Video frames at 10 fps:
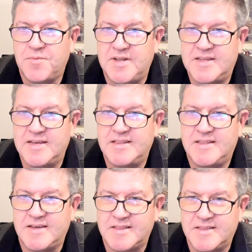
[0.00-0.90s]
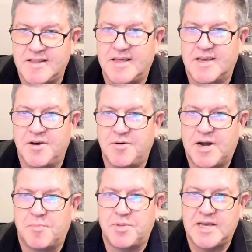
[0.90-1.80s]
we did the the Lego
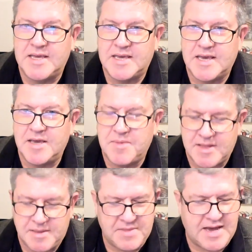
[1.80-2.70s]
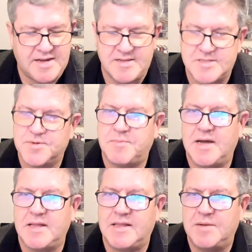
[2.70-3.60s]
airplane game, and that is when
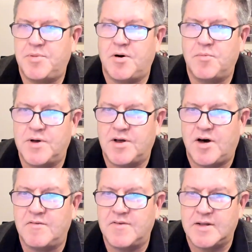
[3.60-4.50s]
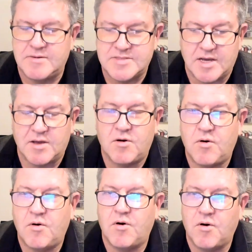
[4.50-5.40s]
my light bulb went off, and I was like,
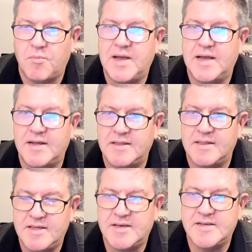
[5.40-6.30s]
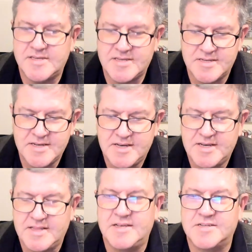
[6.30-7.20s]
oh man, this
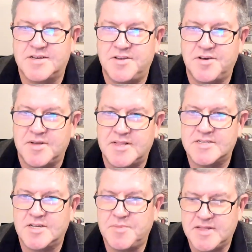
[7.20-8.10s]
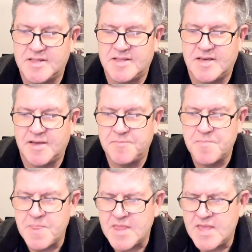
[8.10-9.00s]
this could do it. This could be the thing.
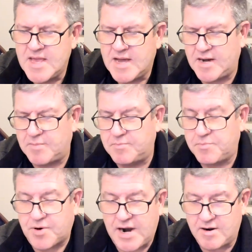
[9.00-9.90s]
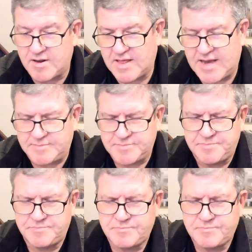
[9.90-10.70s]
Um, prior to that,